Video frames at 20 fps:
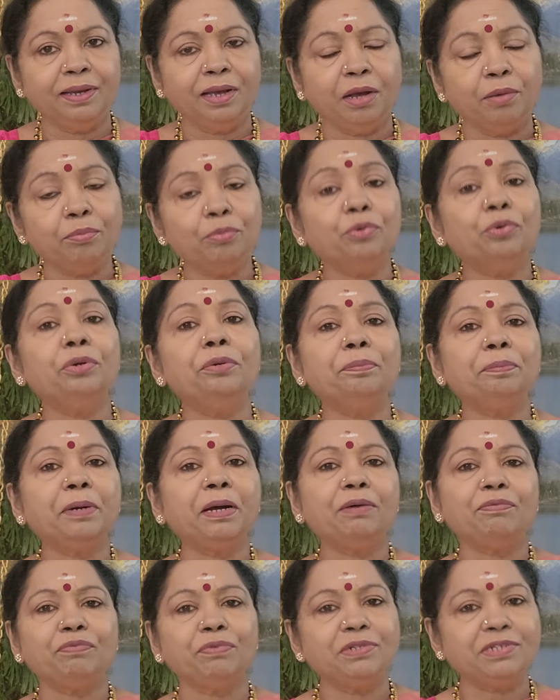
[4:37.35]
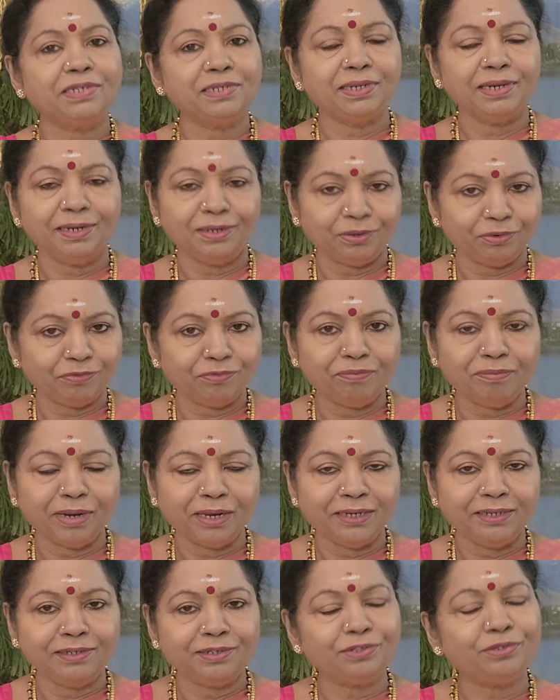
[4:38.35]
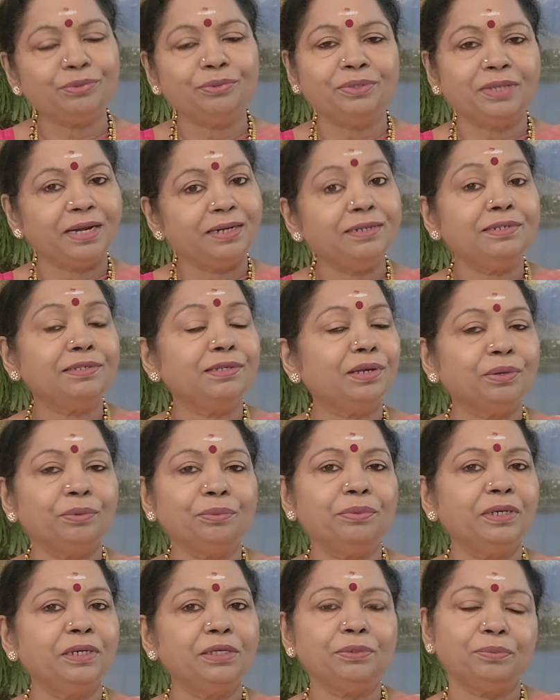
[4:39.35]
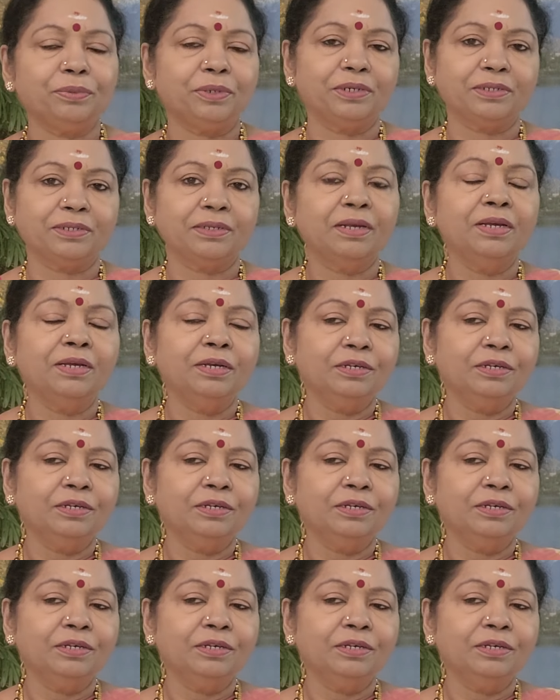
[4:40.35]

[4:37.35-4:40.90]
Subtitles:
a more powerful state of mind. So that is how it works.